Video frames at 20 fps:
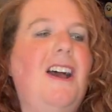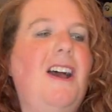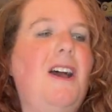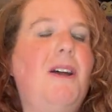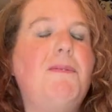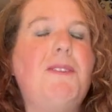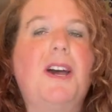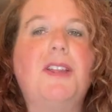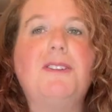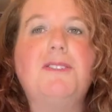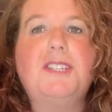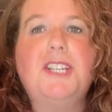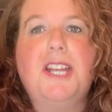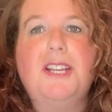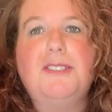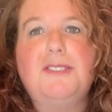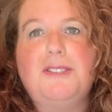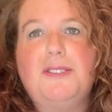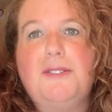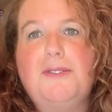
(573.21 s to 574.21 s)
Um, other
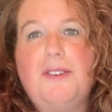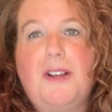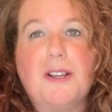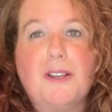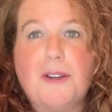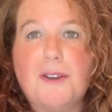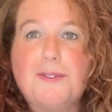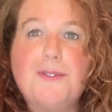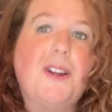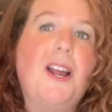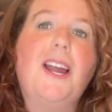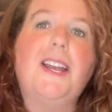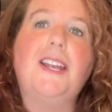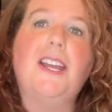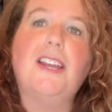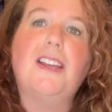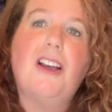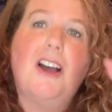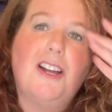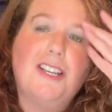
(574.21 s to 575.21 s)
channels do Funko
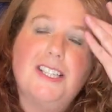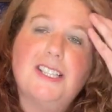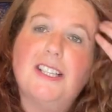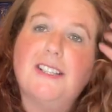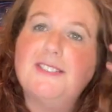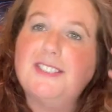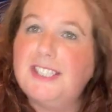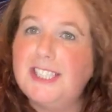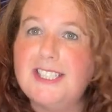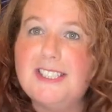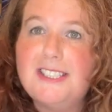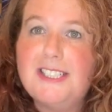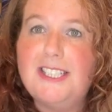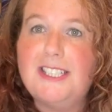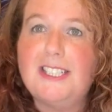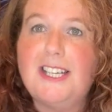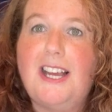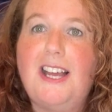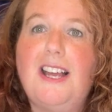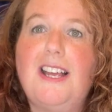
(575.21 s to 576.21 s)
Friday. Connie Loves
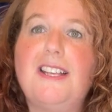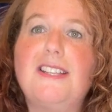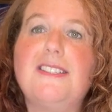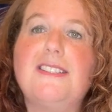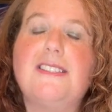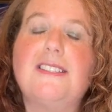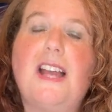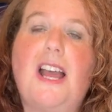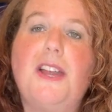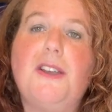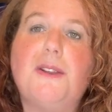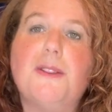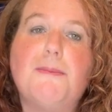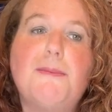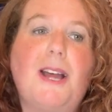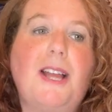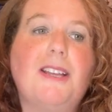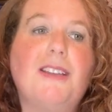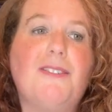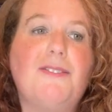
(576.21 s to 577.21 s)
Disney does. I know the
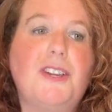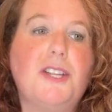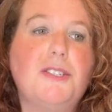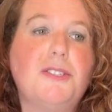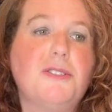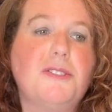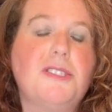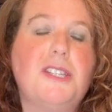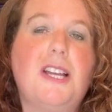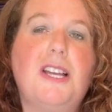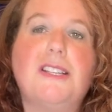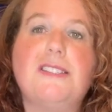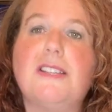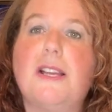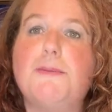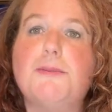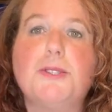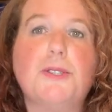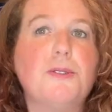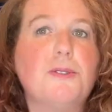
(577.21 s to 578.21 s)
Melick Adventures does.
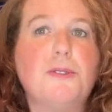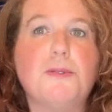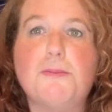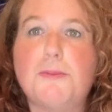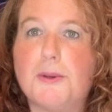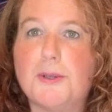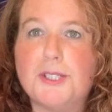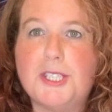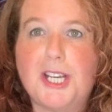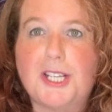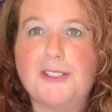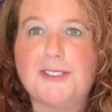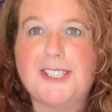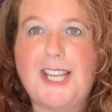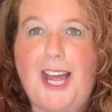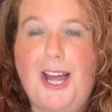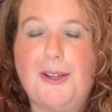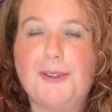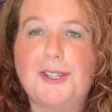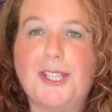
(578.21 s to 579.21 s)
I'm sure there are more channels
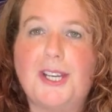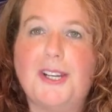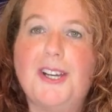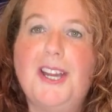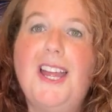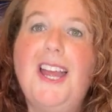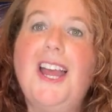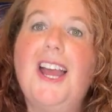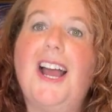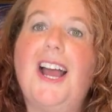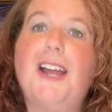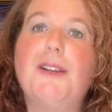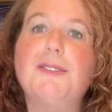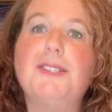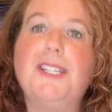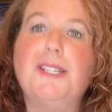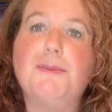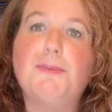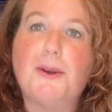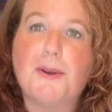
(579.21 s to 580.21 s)
out there. I
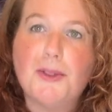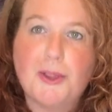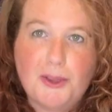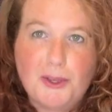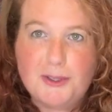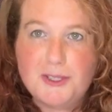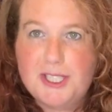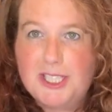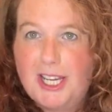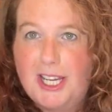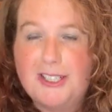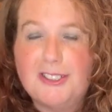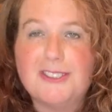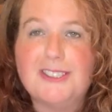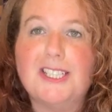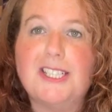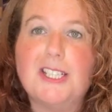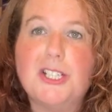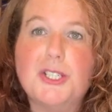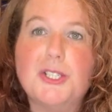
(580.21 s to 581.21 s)
will link both of those
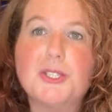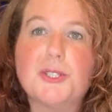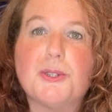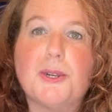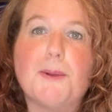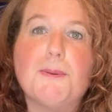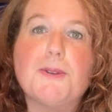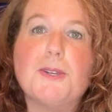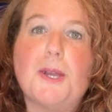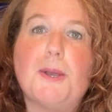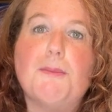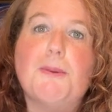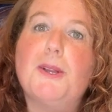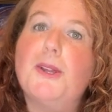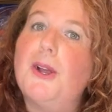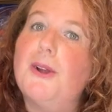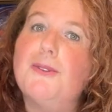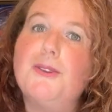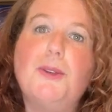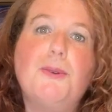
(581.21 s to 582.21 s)
channels in the description
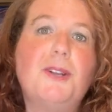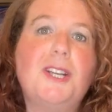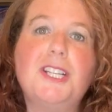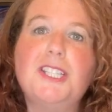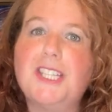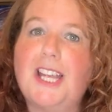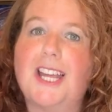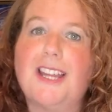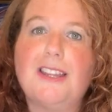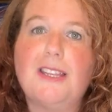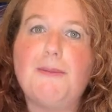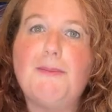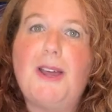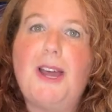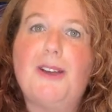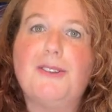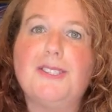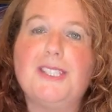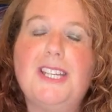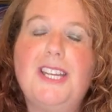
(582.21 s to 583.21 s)
below if you want to check them
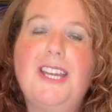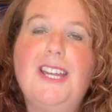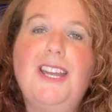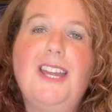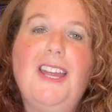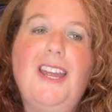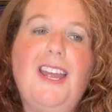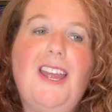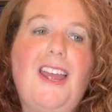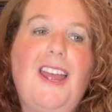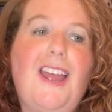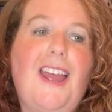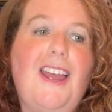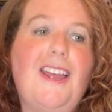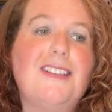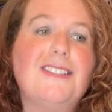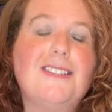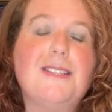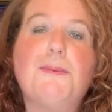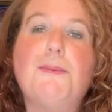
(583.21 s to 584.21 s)
out
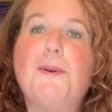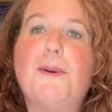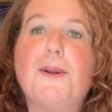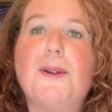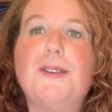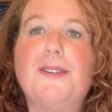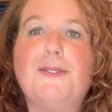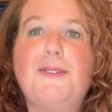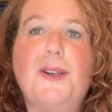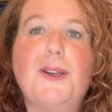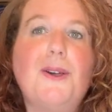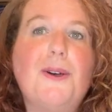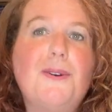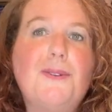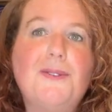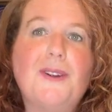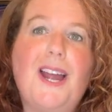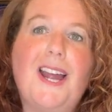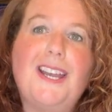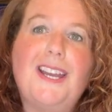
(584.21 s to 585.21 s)
and support
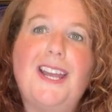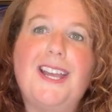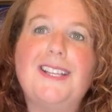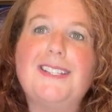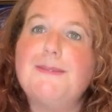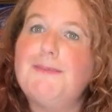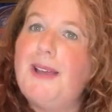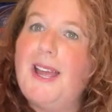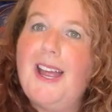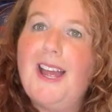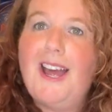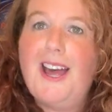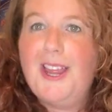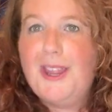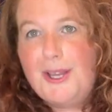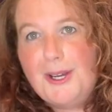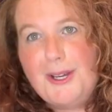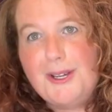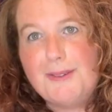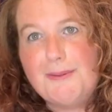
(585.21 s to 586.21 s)
Funko Fridays by
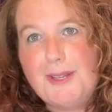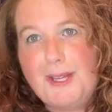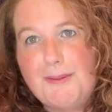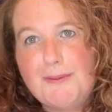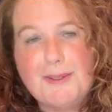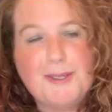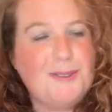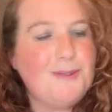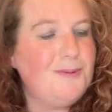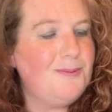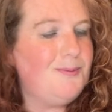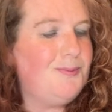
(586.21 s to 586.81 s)
other people.